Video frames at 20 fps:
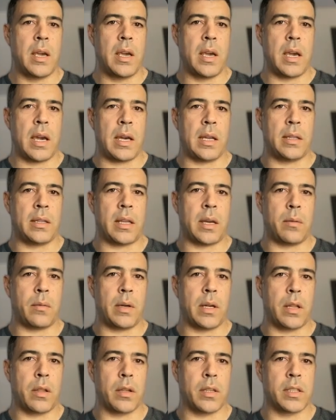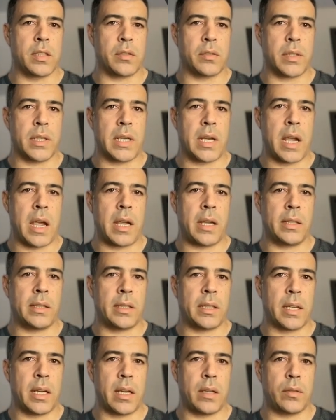And I will just
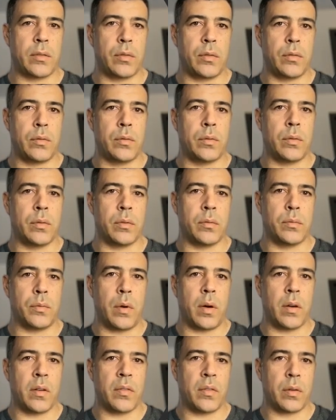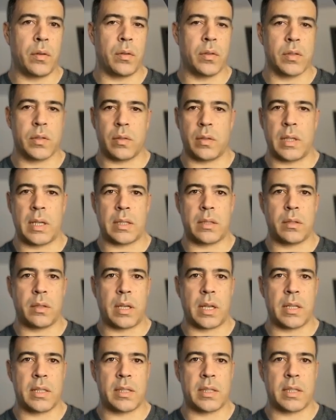create a new workflow so that you
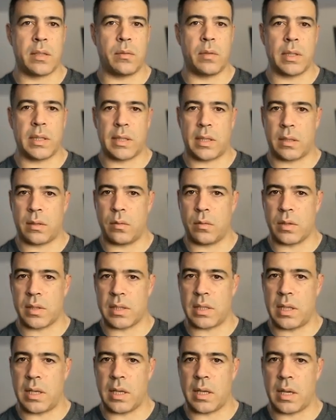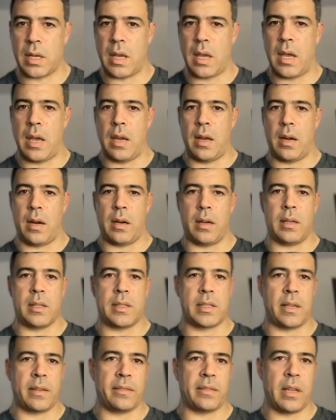can see what it looks like. I'll
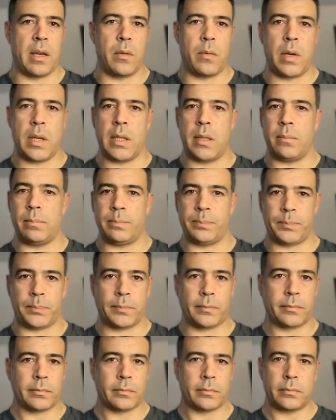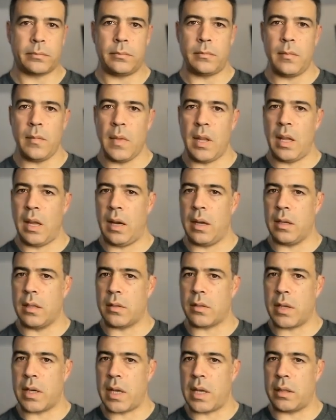save that one. I'll
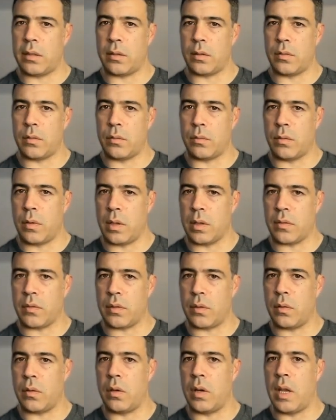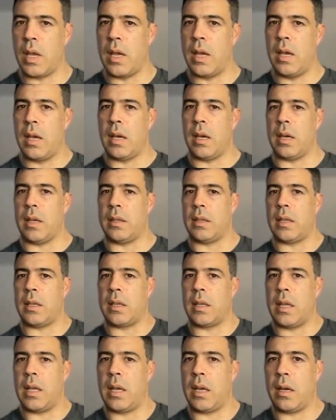create a new workflow. And
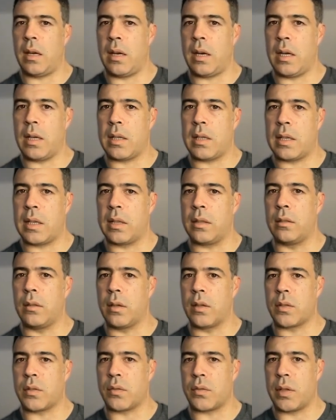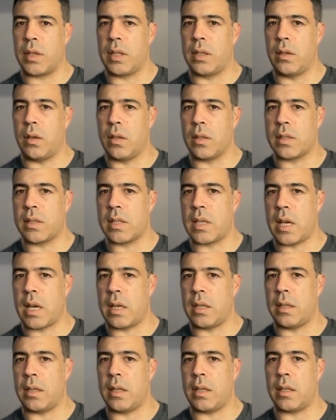then here I click those three dots
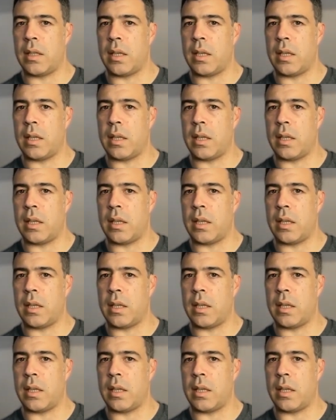and then